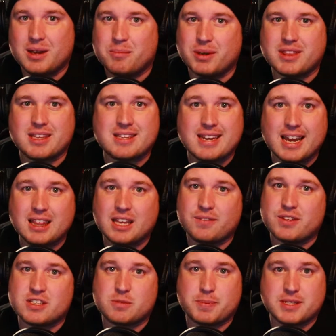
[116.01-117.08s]
But the
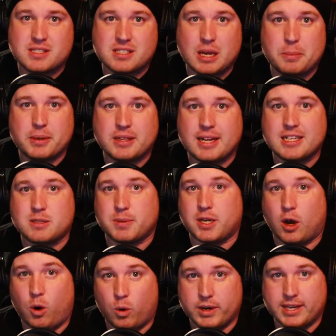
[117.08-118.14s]
deadlift has been something that has been
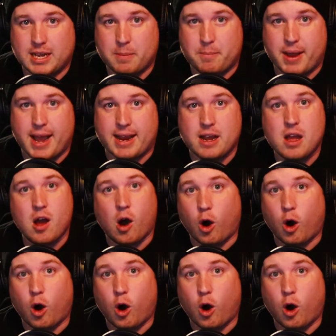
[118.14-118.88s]
holding him back.